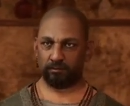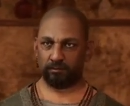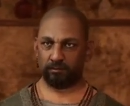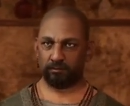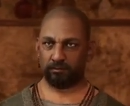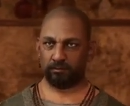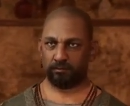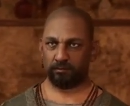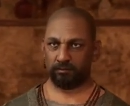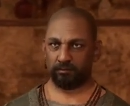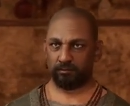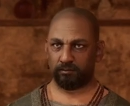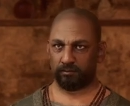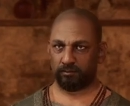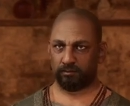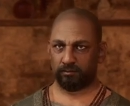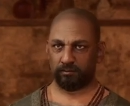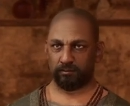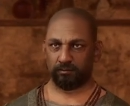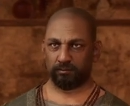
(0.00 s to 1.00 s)

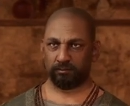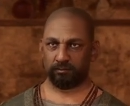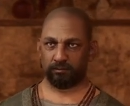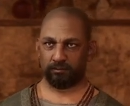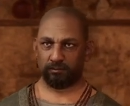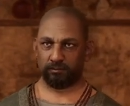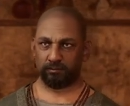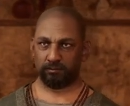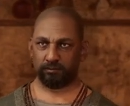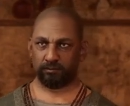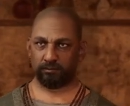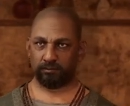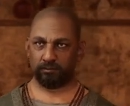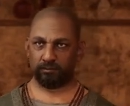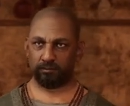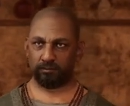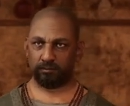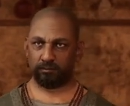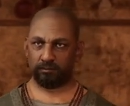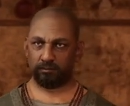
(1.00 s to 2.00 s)

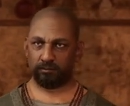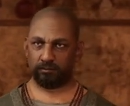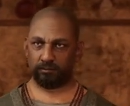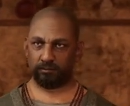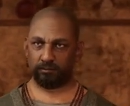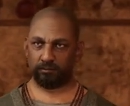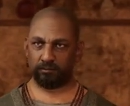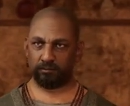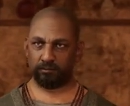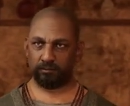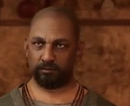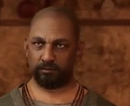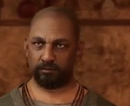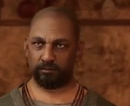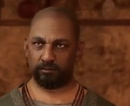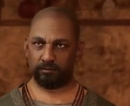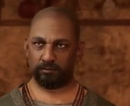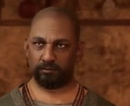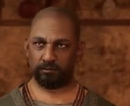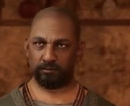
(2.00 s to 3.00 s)

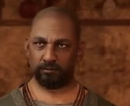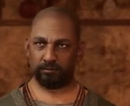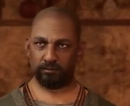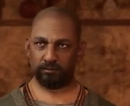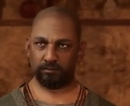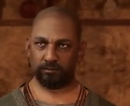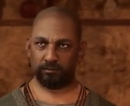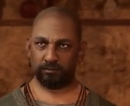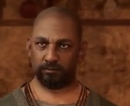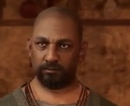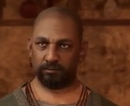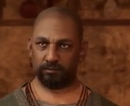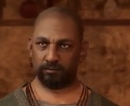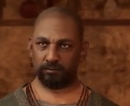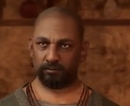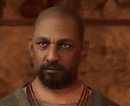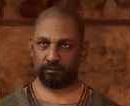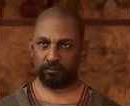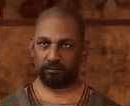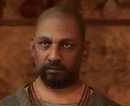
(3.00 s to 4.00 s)

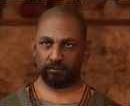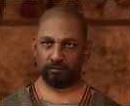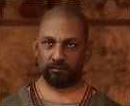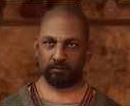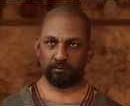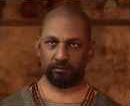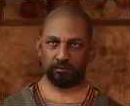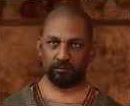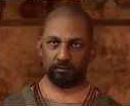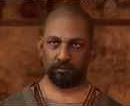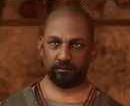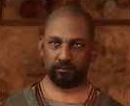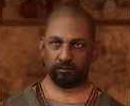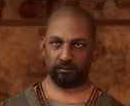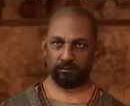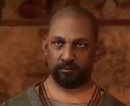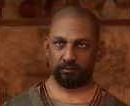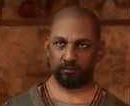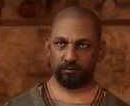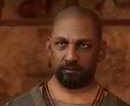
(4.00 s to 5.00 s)

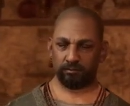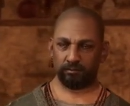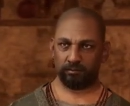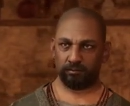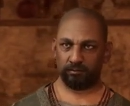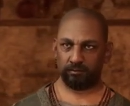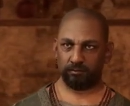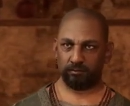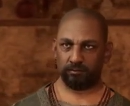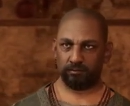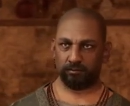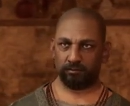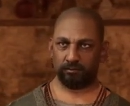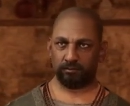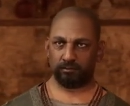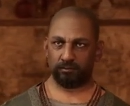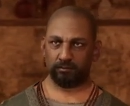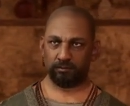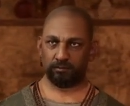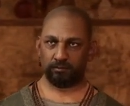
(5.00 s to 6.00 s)

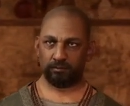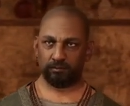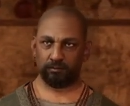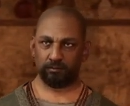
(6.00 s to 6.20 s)
Nobody speaks.